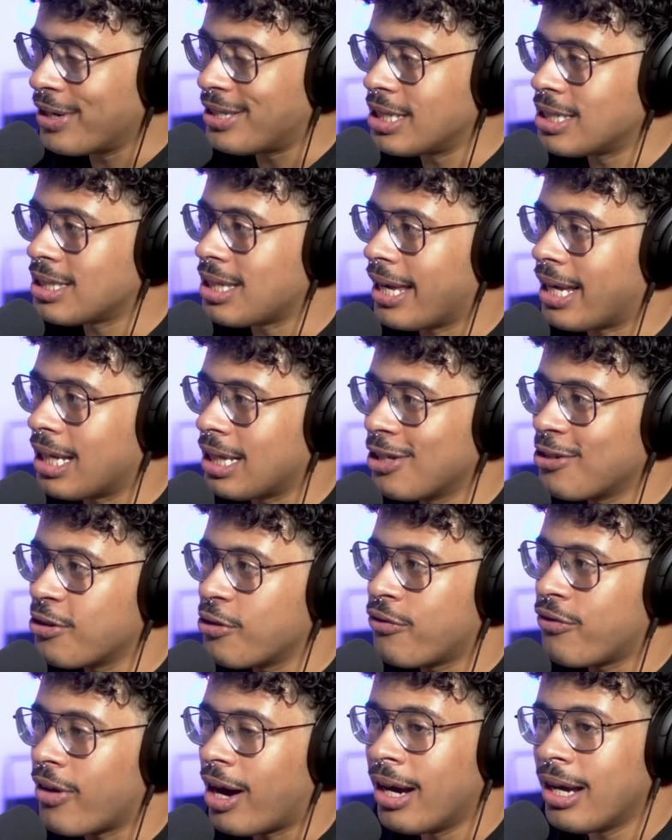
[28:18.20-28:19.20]
which is like a
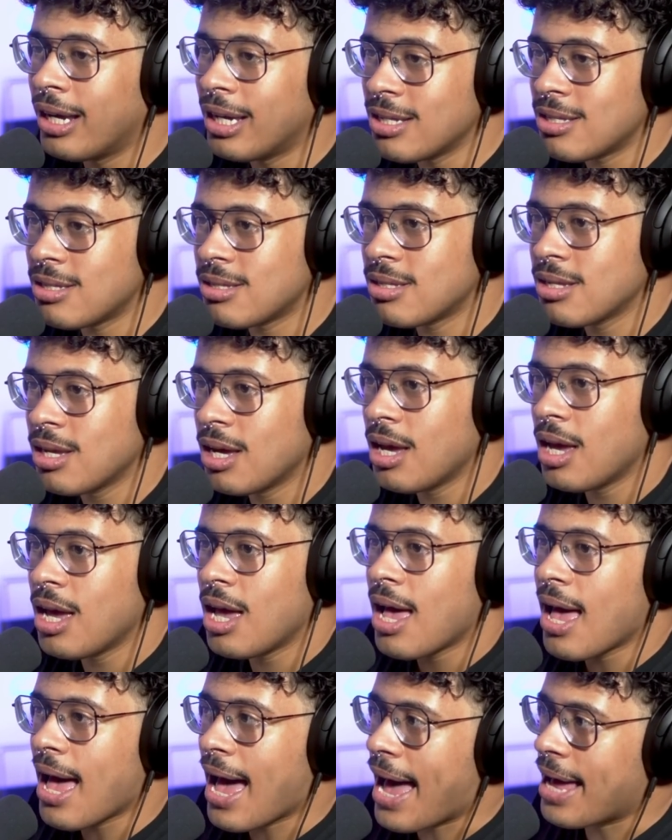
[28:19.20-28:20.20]
little fungus,
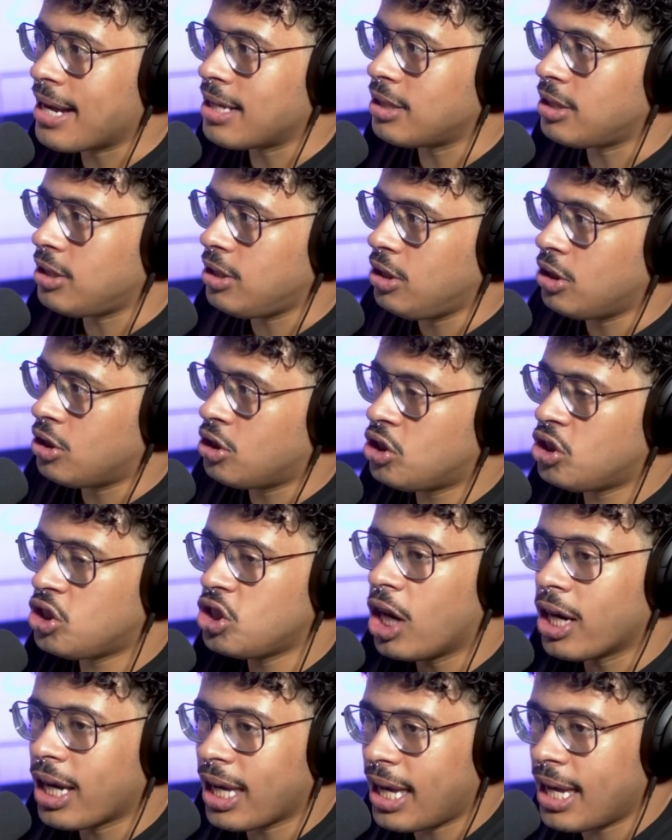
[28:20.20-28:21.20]
and you
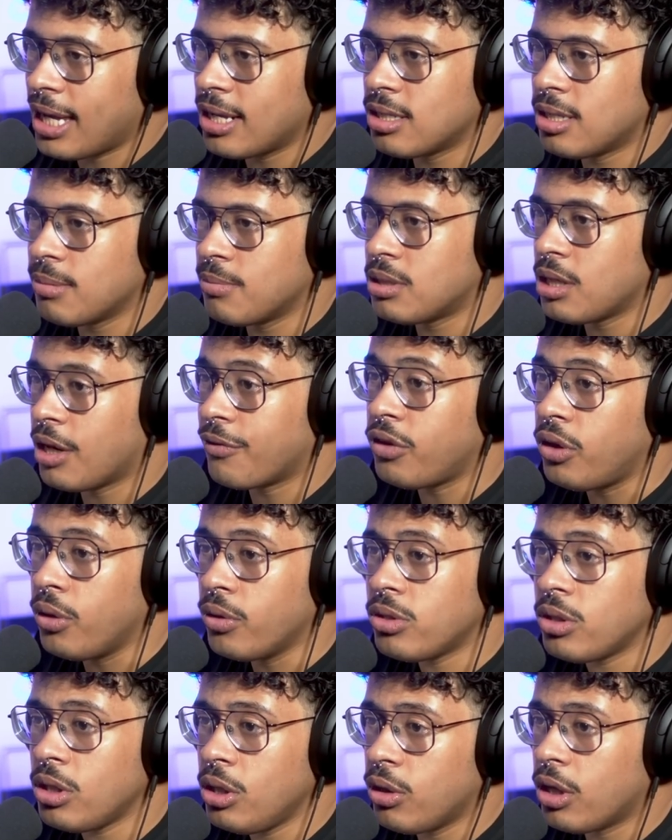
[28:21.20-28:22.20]
chuck it in some stuff.
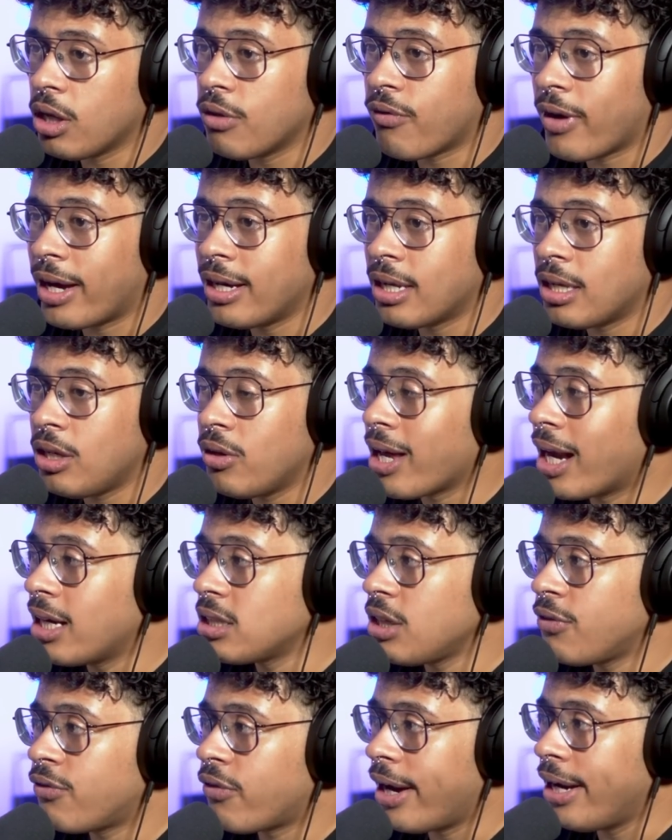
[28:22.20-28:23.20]
Usually, you can find it. You can
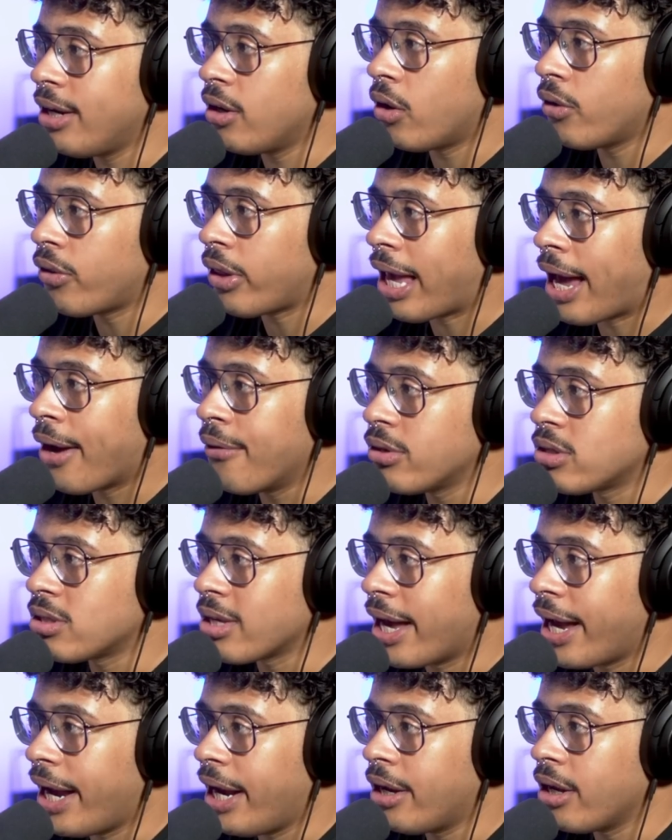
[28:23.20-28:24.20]
actually find it on the
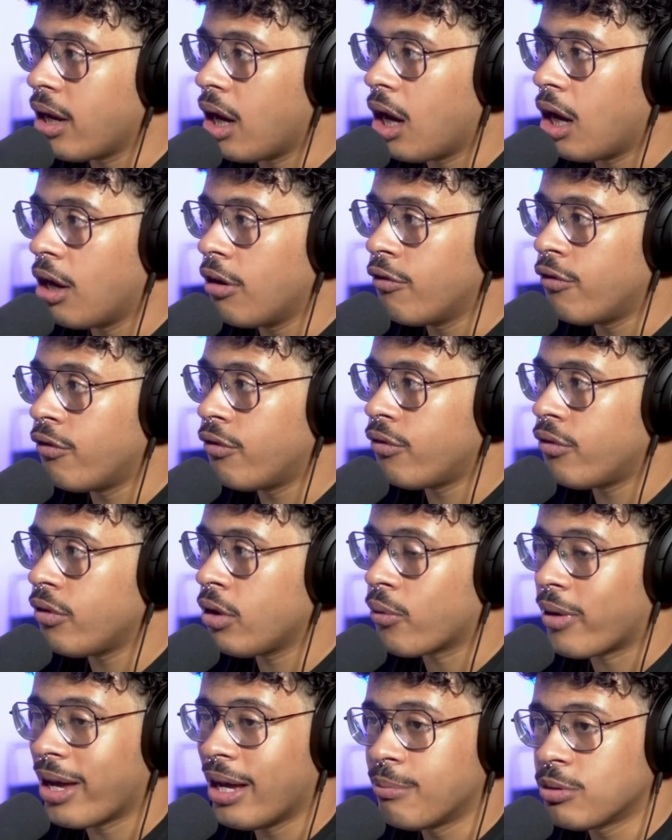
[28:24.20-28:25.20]
outside of
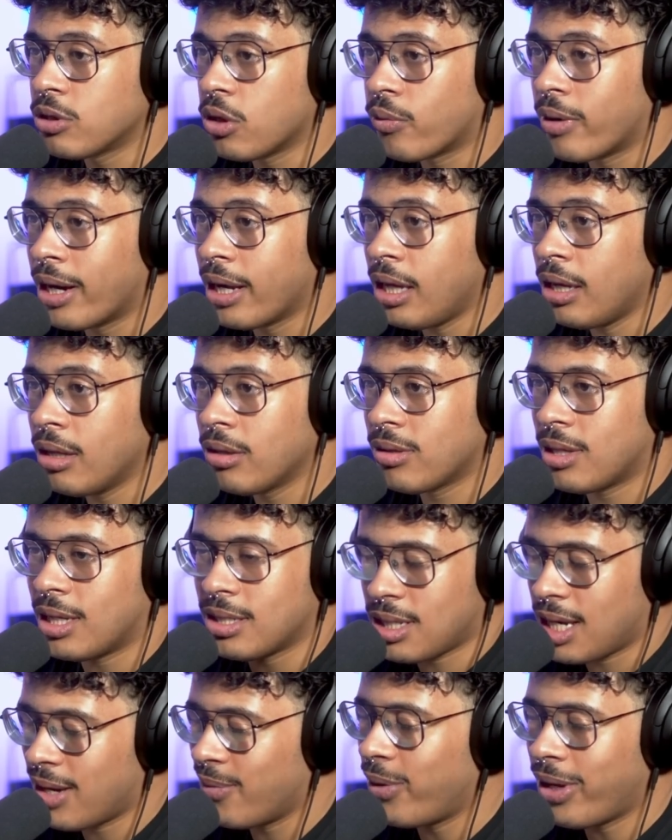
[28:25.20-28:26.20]
grapes already.
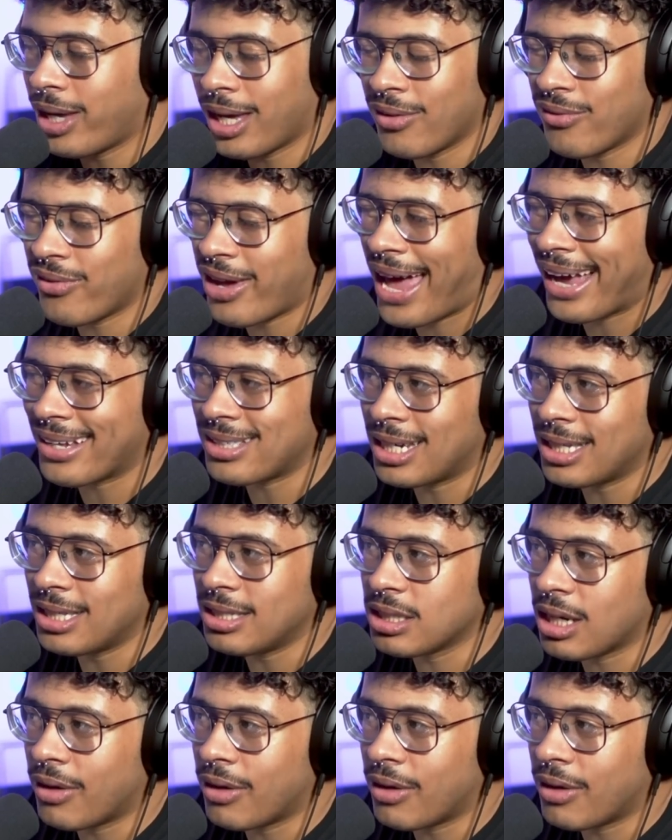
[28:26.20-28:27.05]
That's how we kind of accidentally yeah.